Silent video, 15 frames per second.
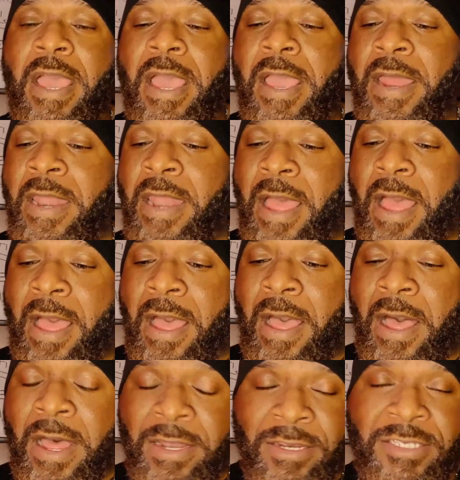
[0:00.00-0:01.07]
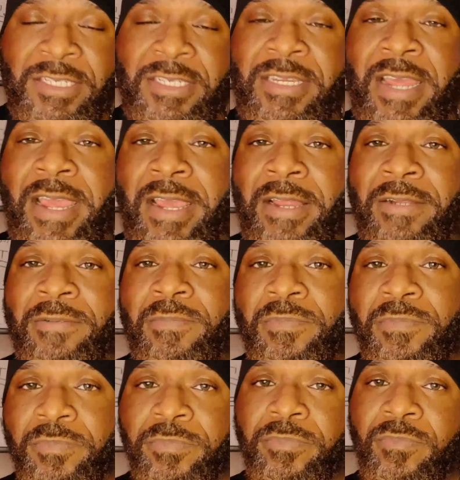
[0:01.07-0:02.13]
And understand,
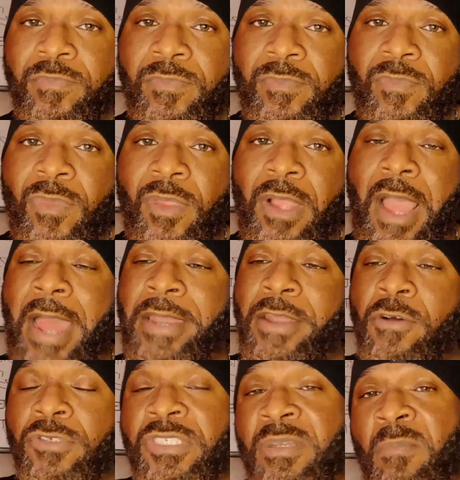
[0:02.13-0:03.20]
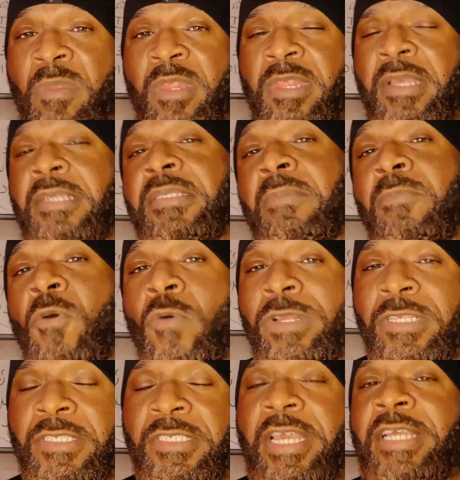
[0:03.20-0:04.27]
I know some of the things I'm going
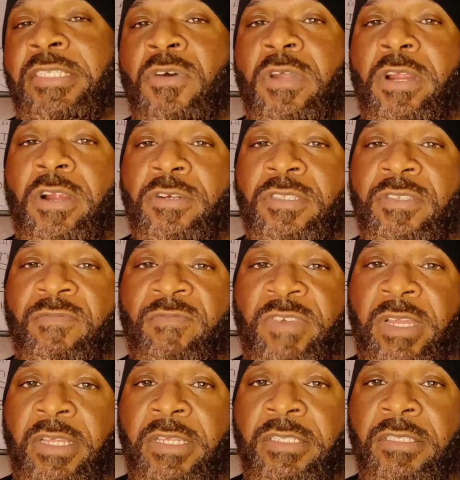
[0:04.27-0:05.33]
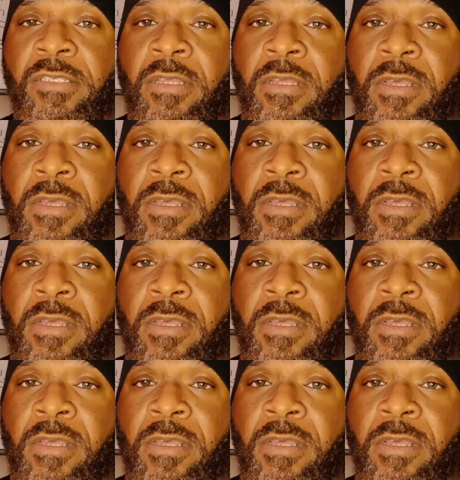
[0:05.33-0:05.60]
to say is going to hurt some feelings.